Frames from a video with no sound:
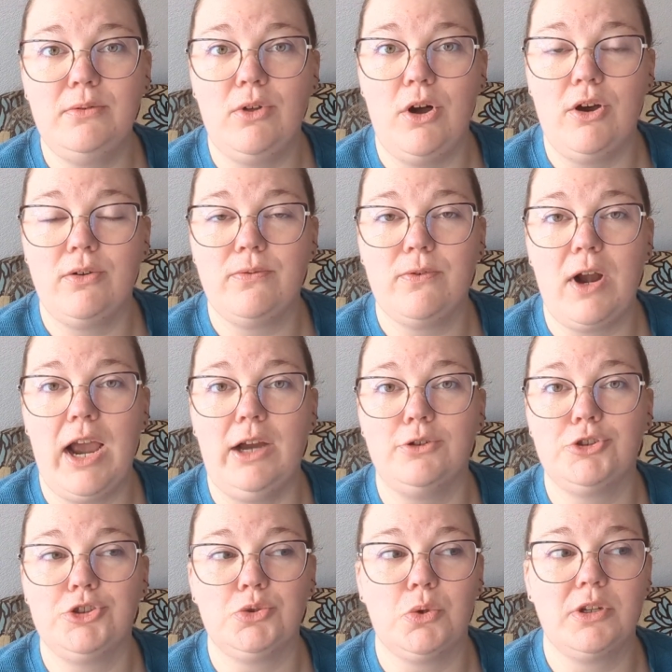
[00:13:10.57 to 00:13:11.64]
long for how
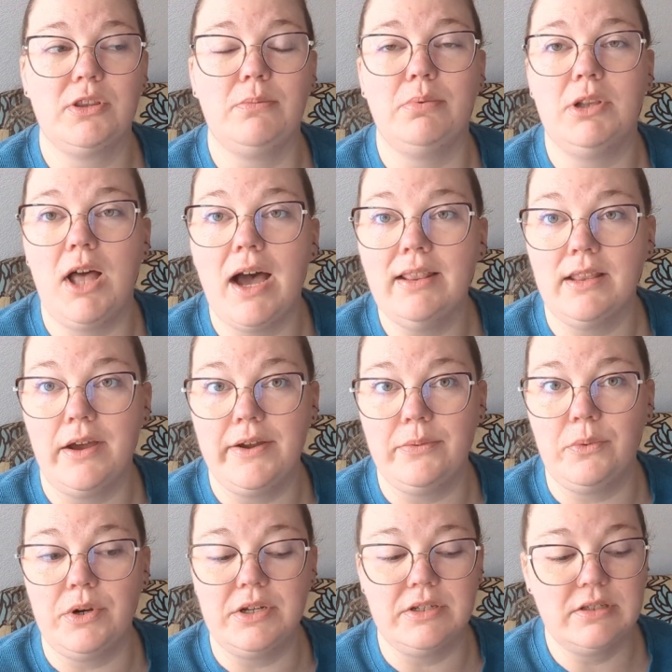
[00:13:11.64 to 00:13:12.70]
short the plot line
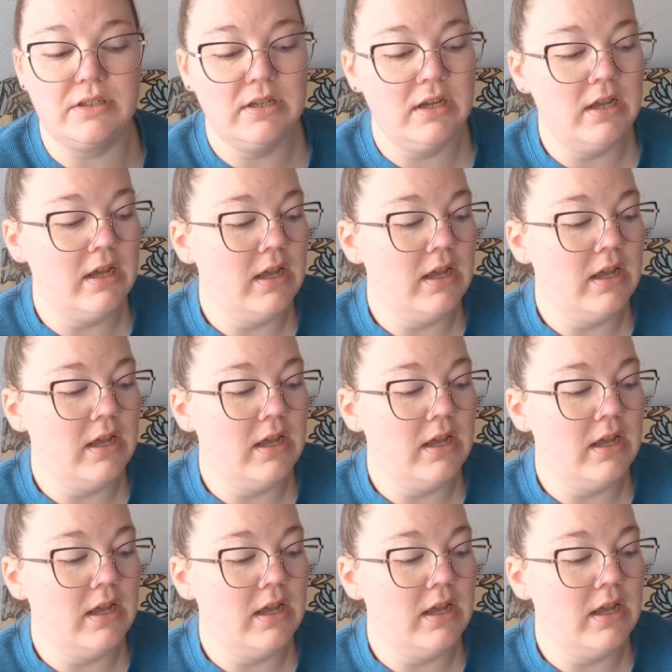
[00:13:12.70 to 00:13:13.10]
was.